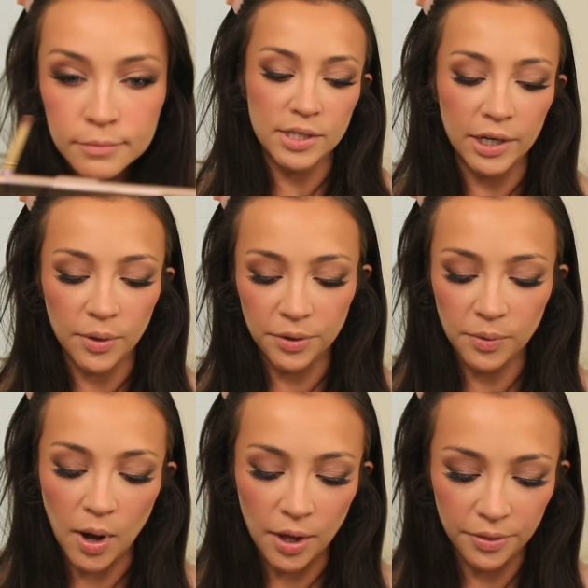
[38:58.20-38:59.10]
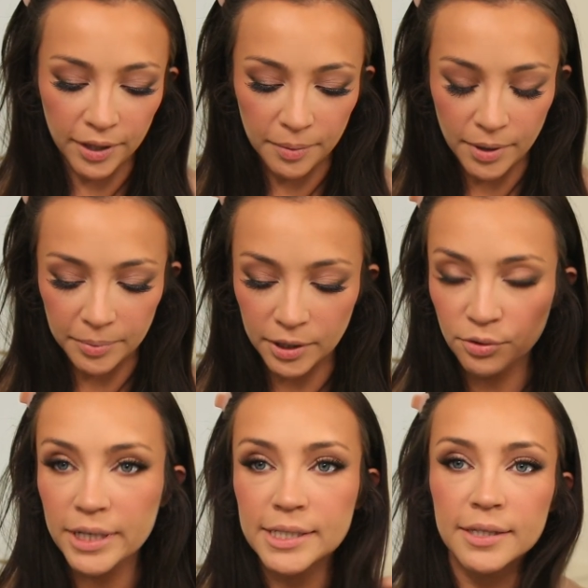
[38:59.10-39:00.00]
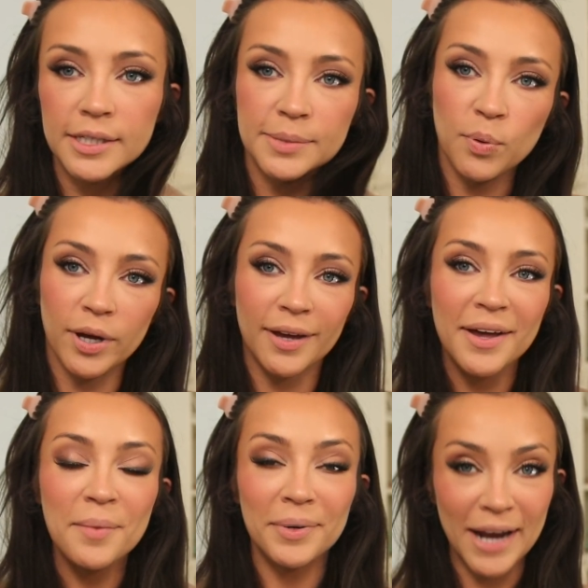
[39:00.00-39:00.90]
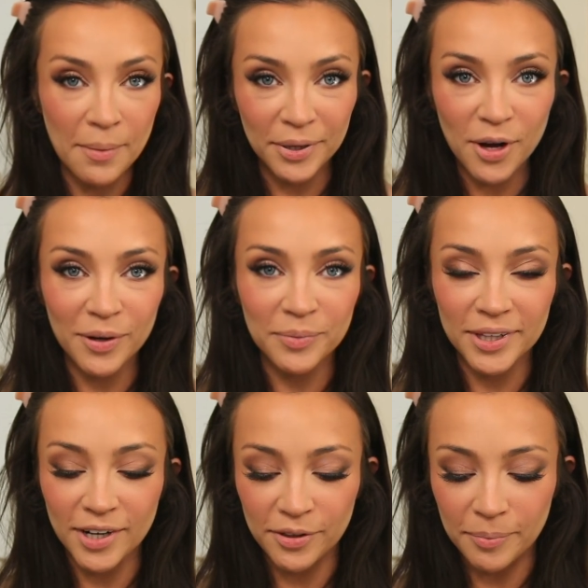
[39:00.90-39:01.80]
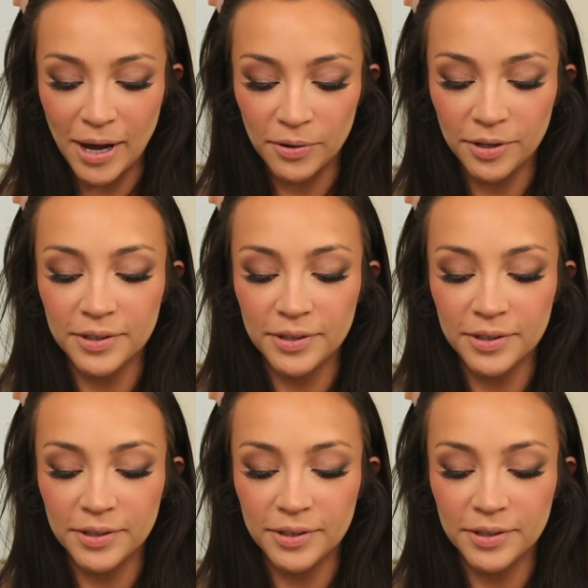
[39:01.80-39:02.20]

So I know you all think I'm probably crazy at this point, but now I'm going to go in with another powder.